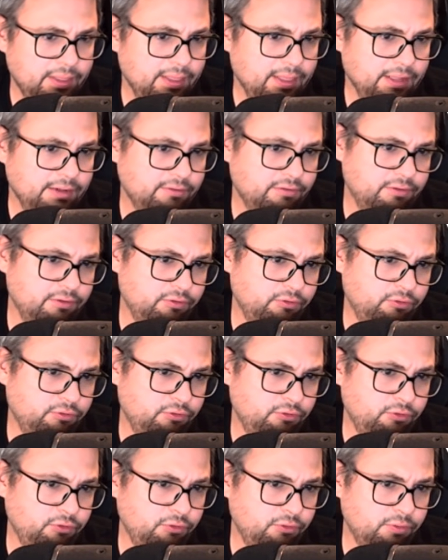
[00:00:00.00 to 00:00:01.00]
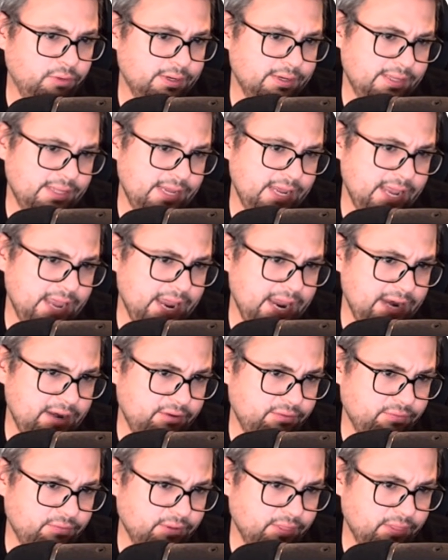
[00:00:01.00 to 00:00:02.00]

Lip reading: That's the 2 and the 8 for